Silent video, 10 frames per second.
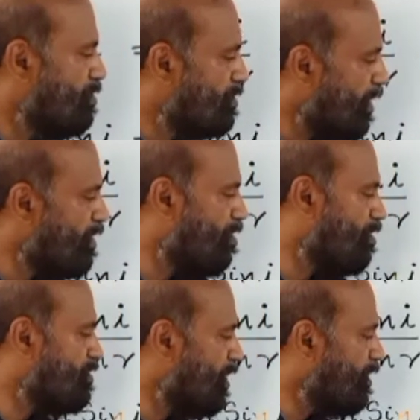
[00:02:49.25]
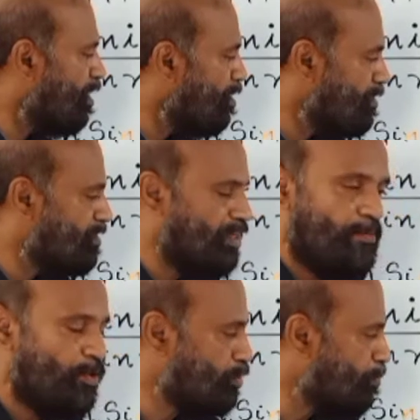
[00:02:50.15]
tan R. Sin R is
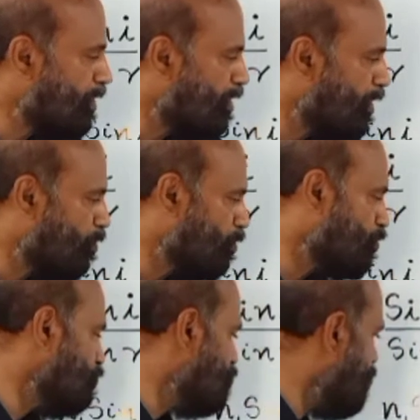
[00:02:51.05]
approximately equal to